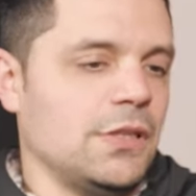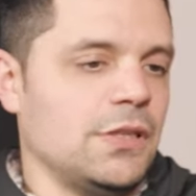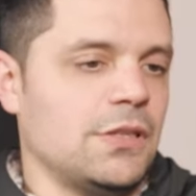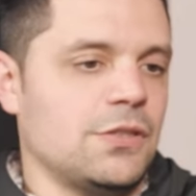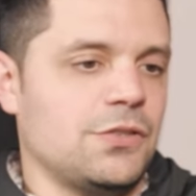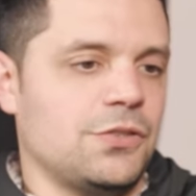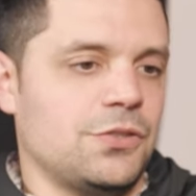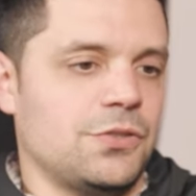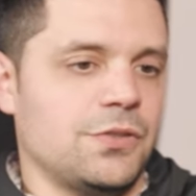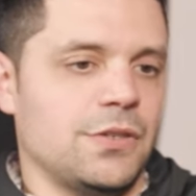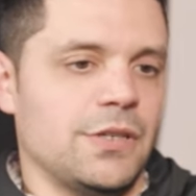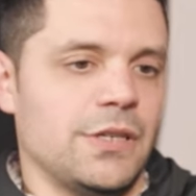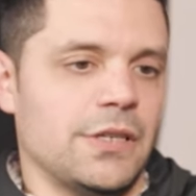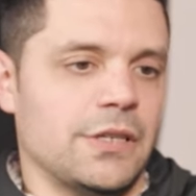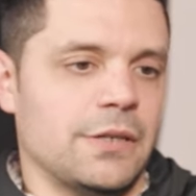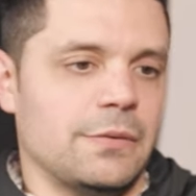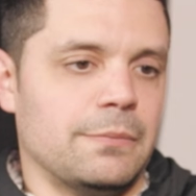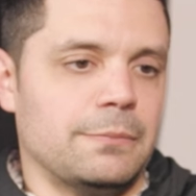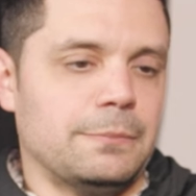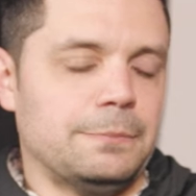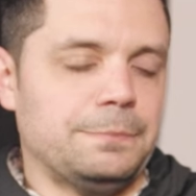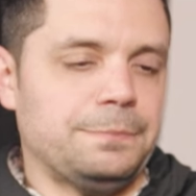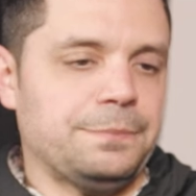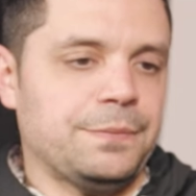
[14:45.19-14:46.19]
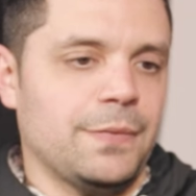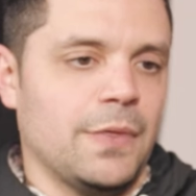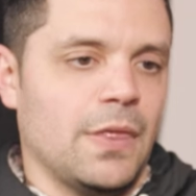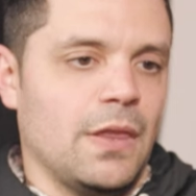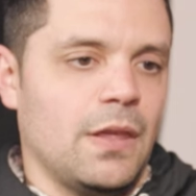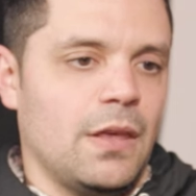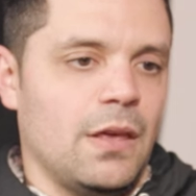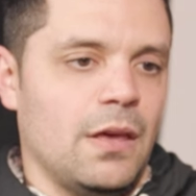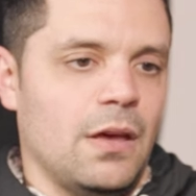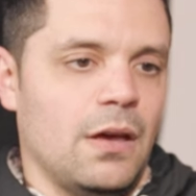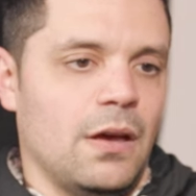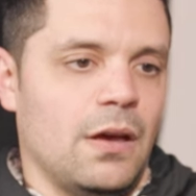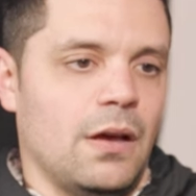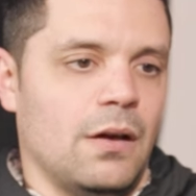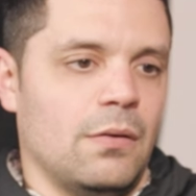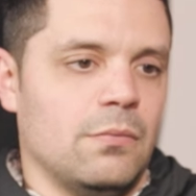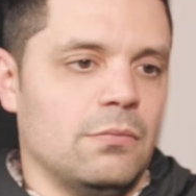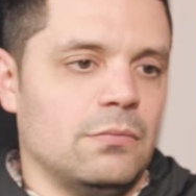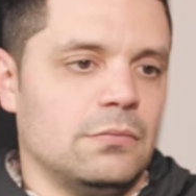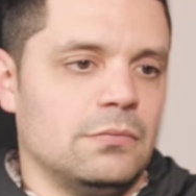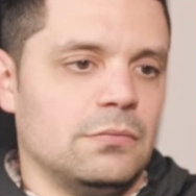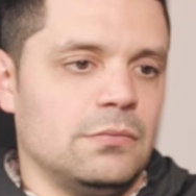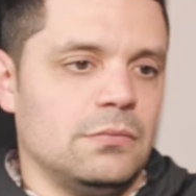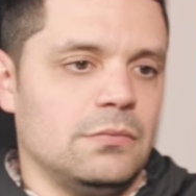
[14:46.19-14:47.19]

industry. And, um,